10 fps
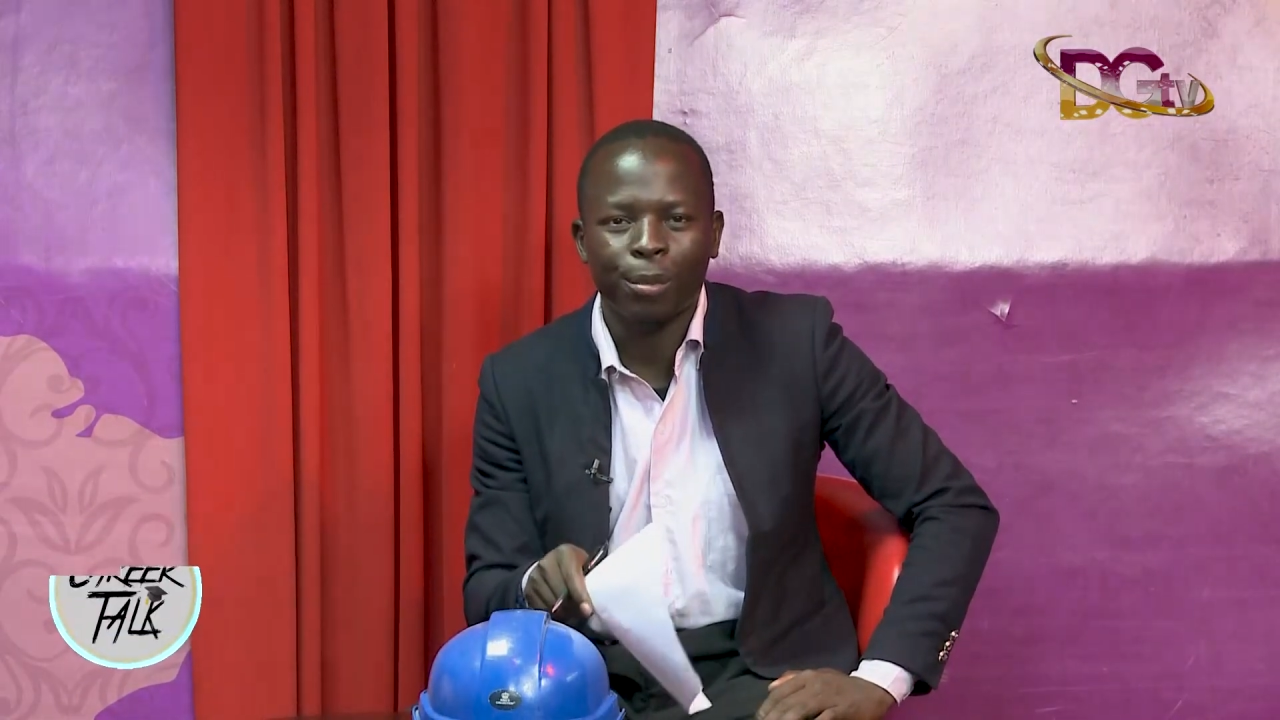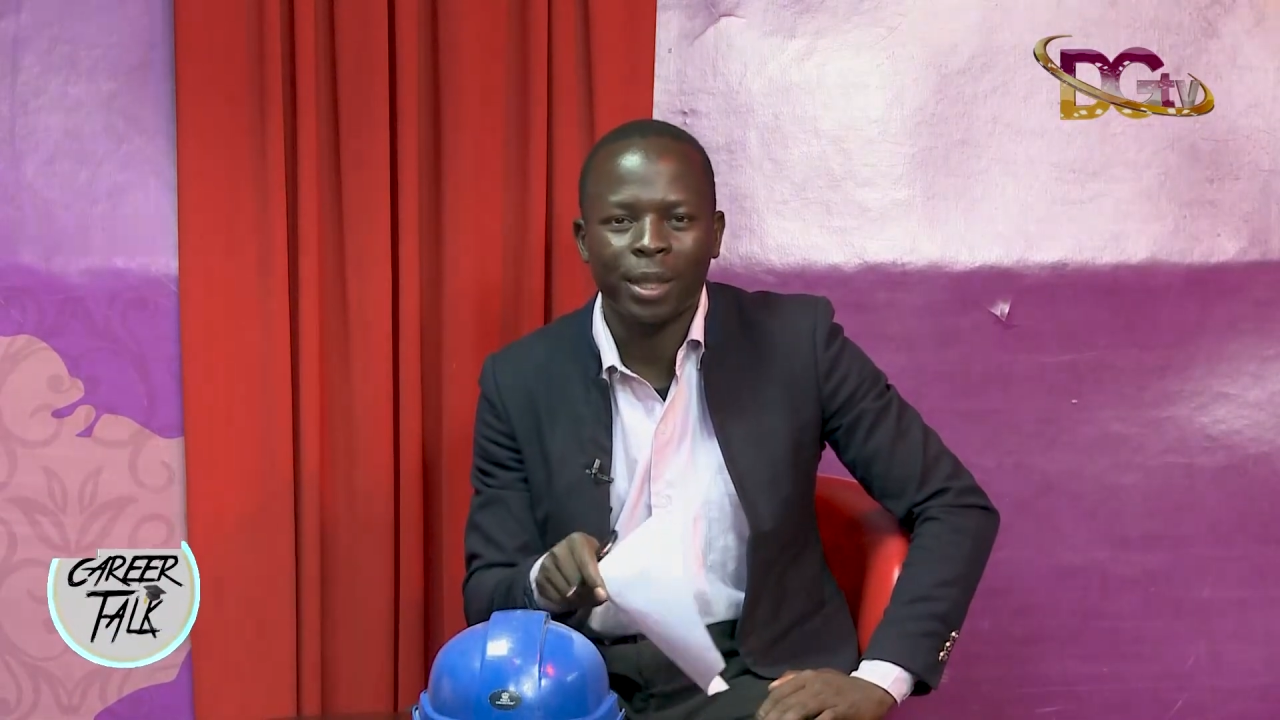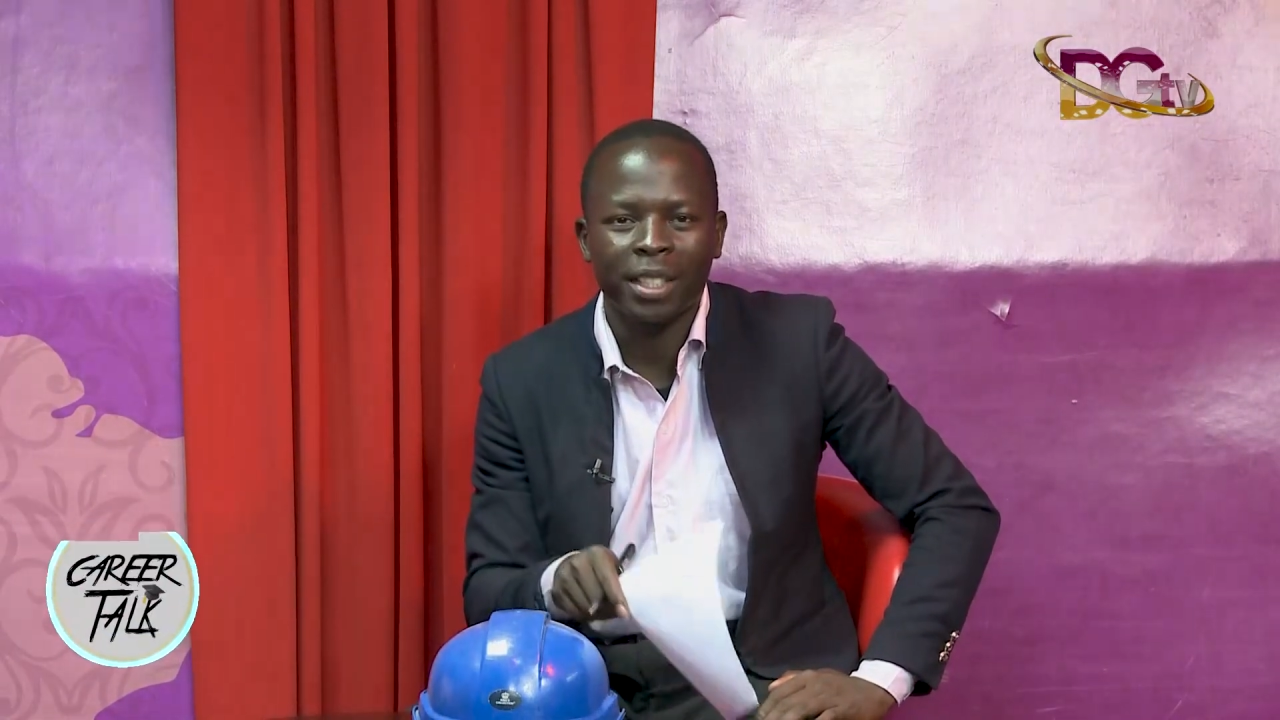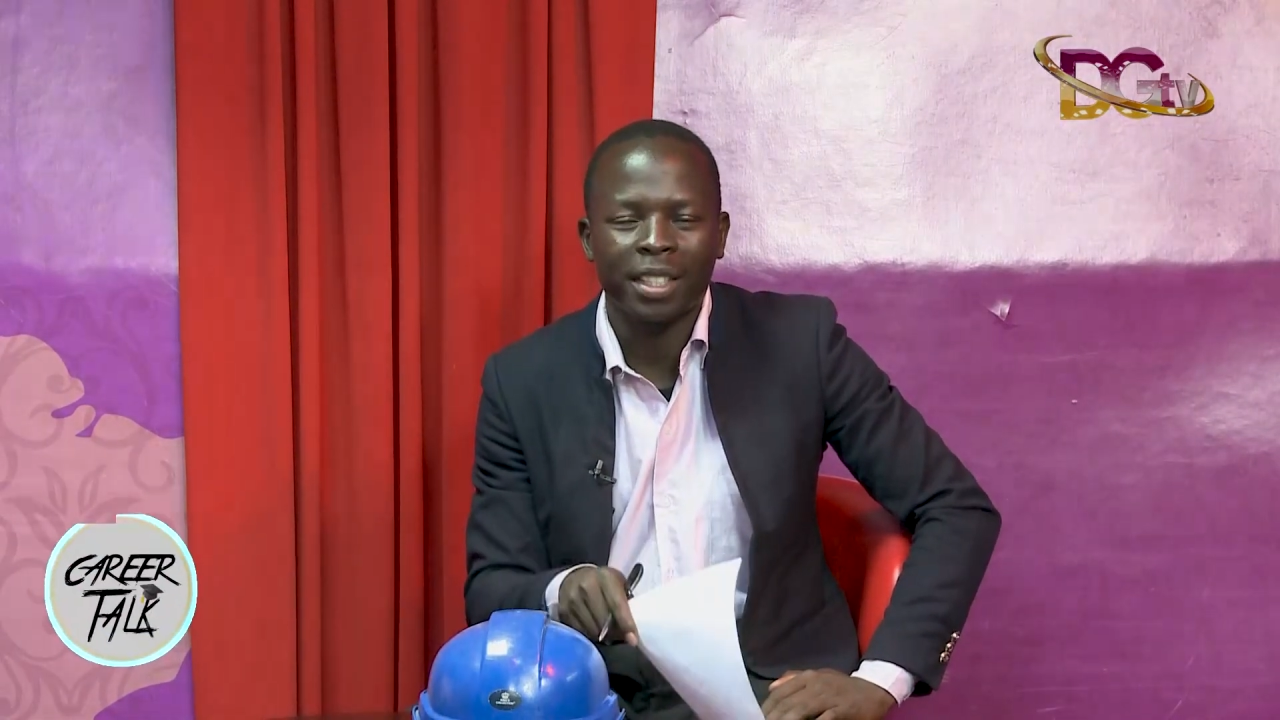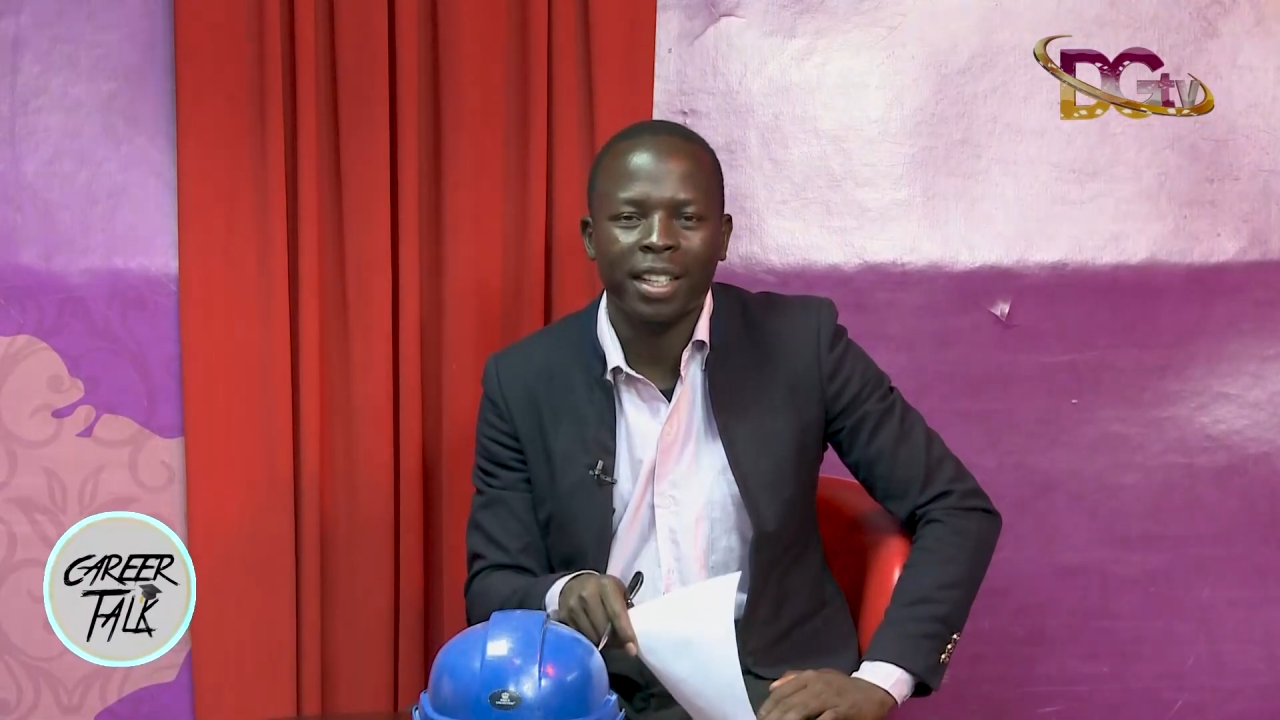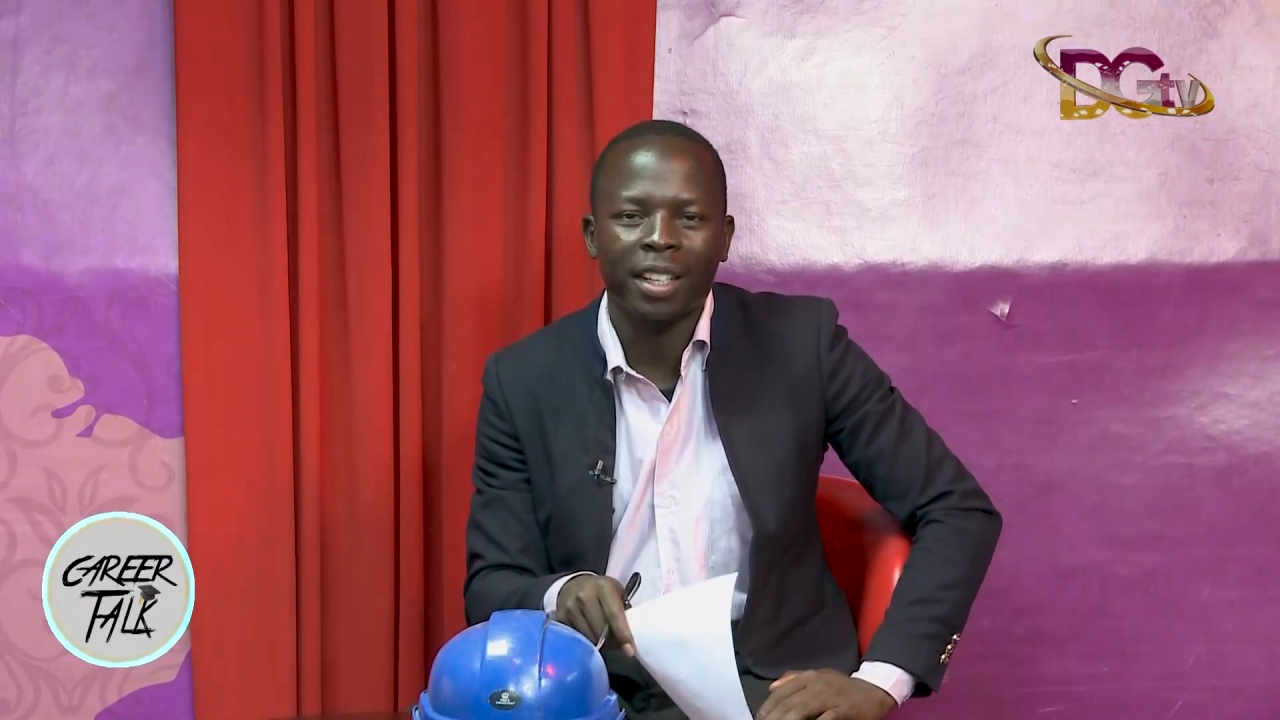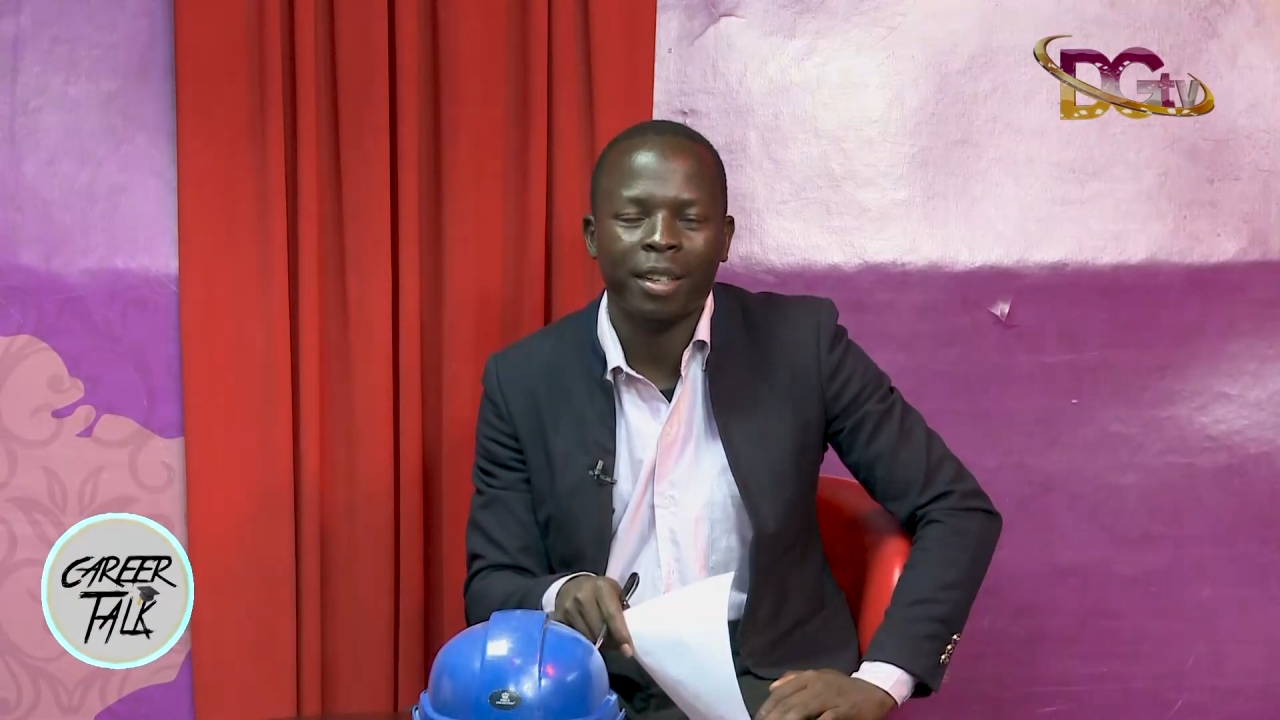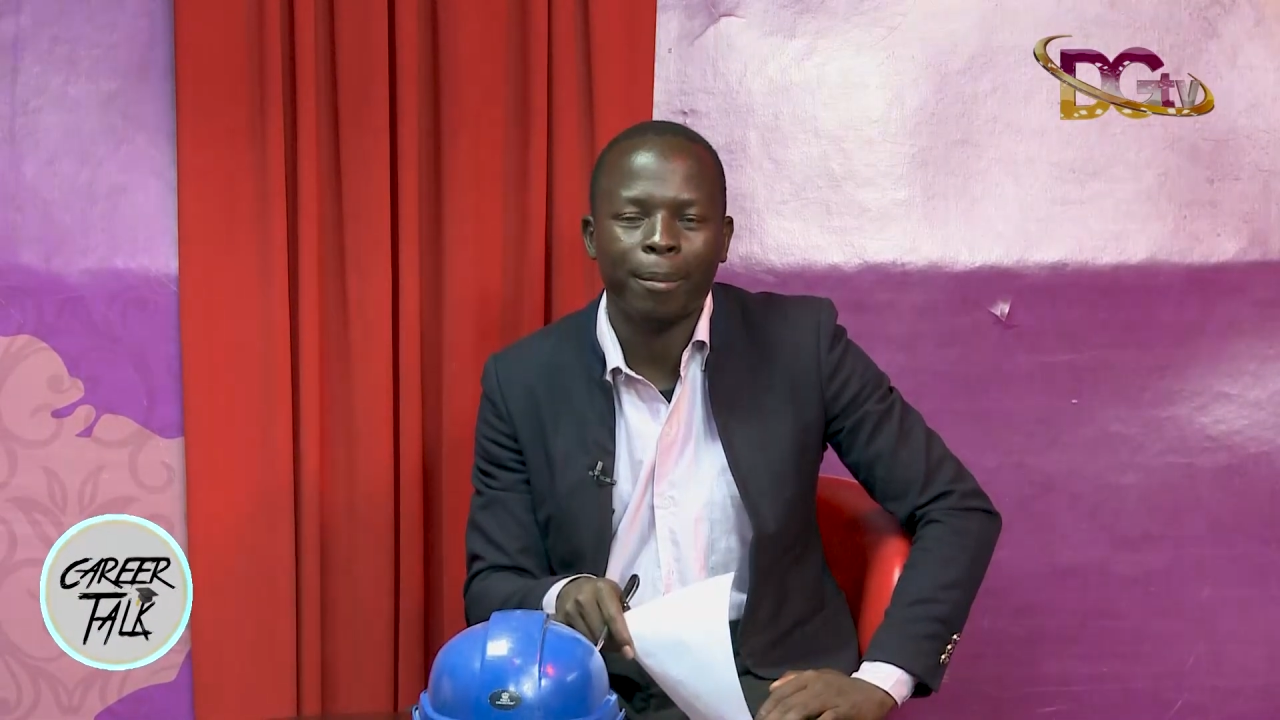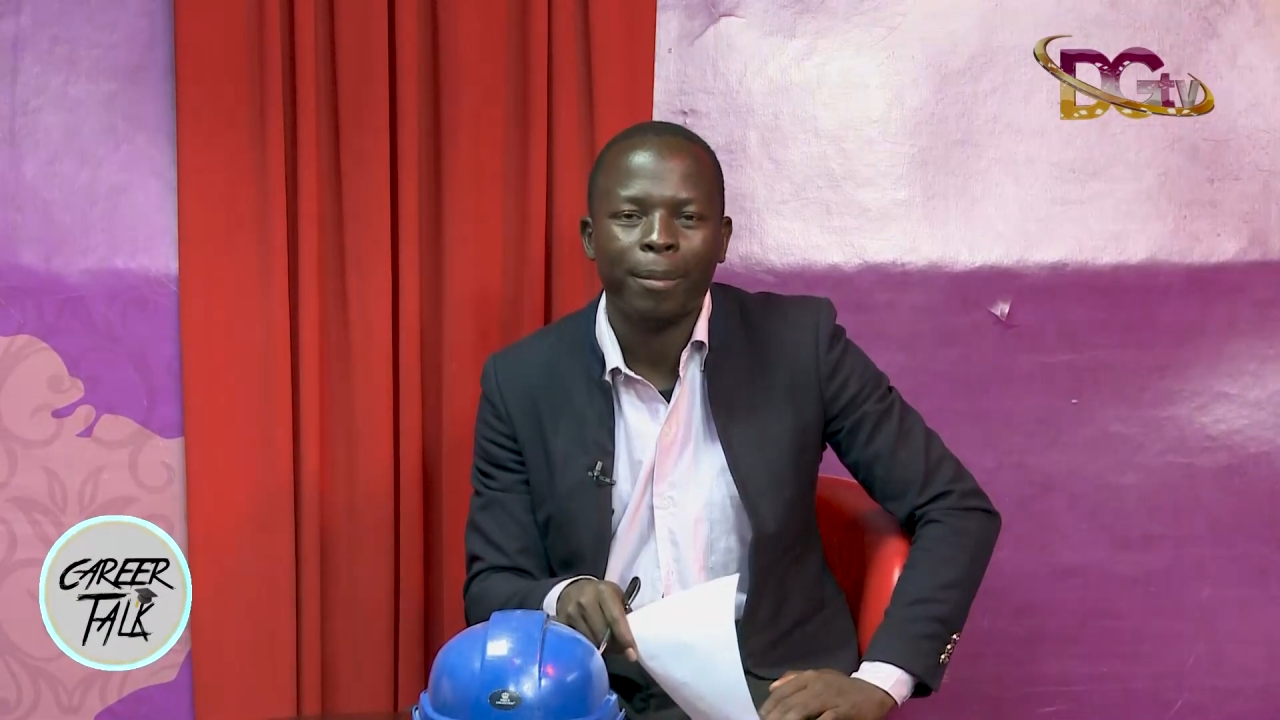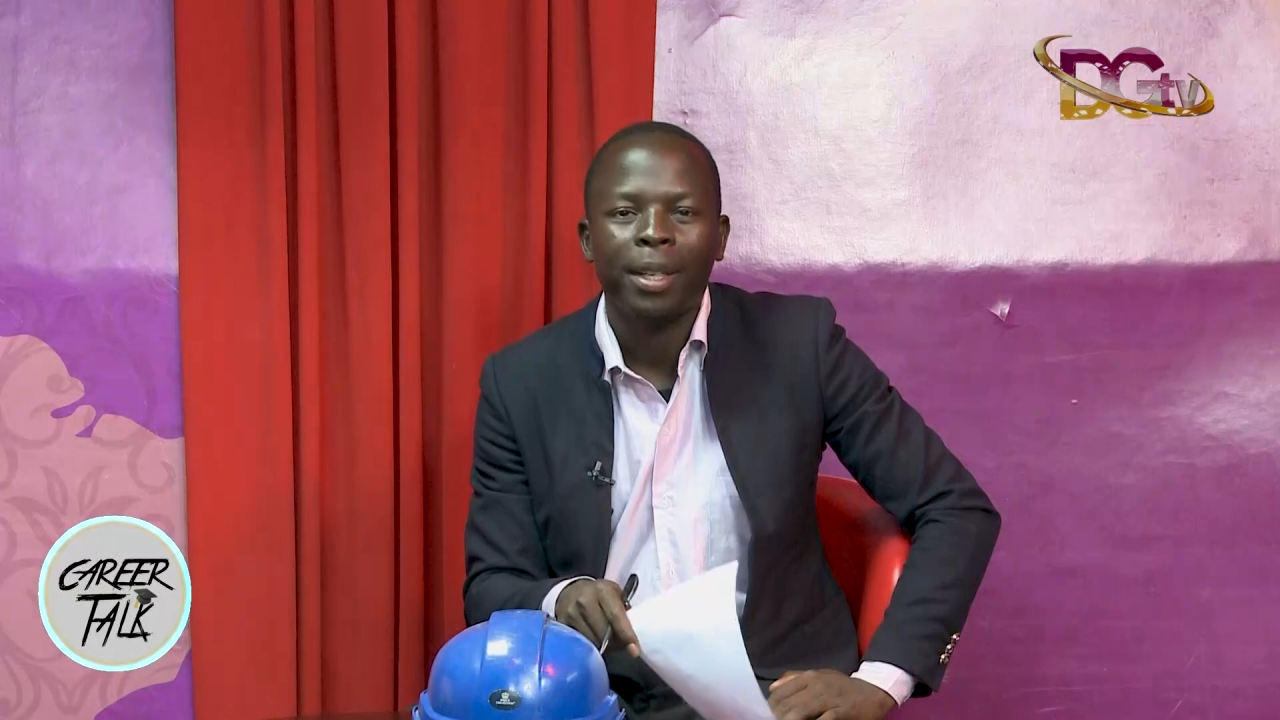Instagram,